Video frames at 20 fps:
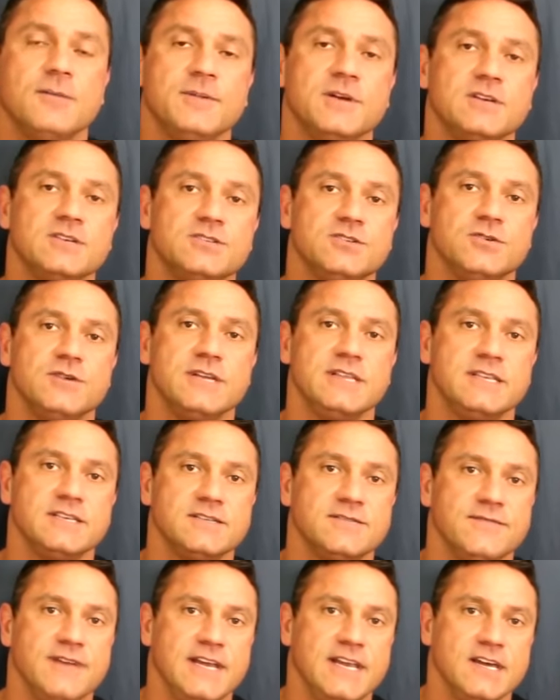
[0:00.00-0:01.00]
I hope you enjoyed
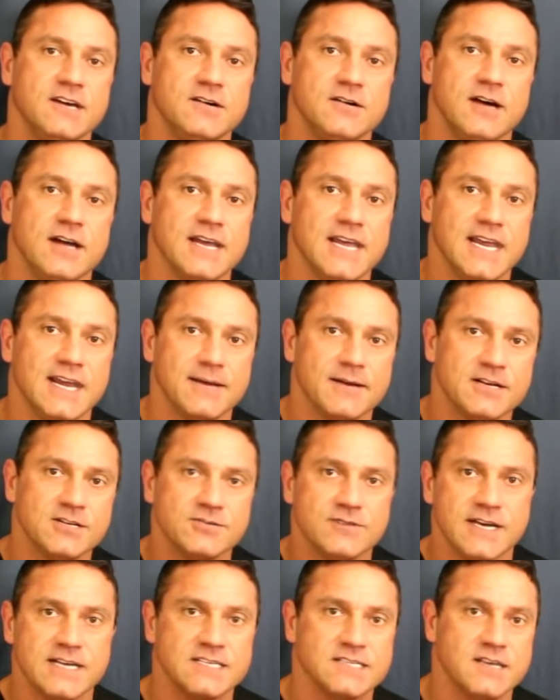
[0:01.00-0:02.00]
this video. Again, I'm
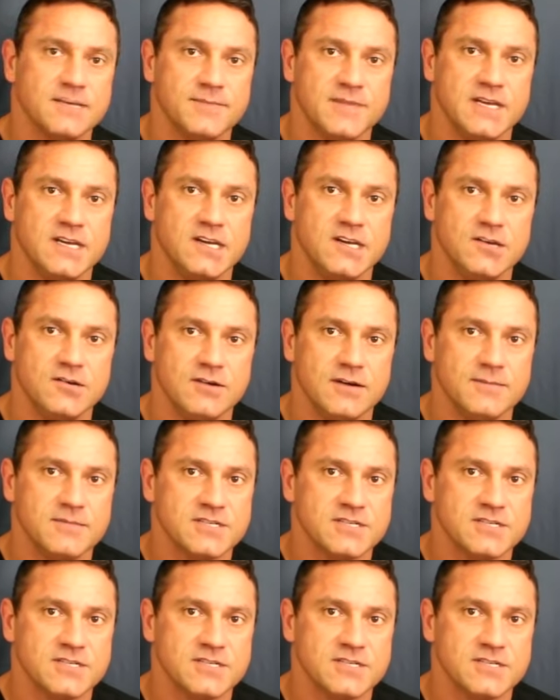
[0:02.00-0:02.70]
gonna try something new.